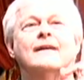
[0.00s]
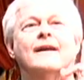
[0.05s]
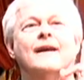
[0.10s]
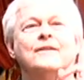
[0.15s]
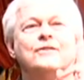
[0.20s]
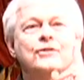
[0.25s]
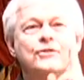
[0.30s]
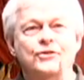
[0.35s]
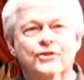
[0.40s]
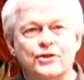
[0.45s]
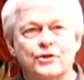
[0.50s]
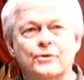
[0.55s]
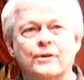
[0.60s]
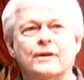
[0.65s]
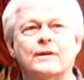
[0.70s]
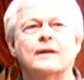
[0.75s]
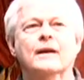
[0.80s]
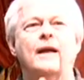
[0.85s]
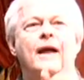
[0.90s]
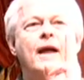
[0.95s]
And you do
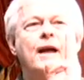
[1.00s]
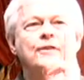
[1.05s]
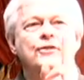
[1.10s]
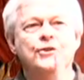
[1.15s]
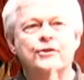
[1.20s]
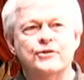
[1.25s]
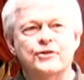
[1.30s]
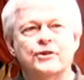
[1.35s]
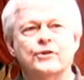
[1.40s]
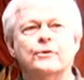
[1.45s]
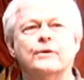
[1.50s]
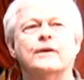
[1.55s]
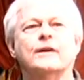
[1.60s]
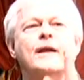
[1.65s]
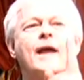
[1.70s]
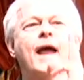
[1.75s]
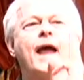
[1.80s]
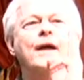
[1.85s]
it, and you do it,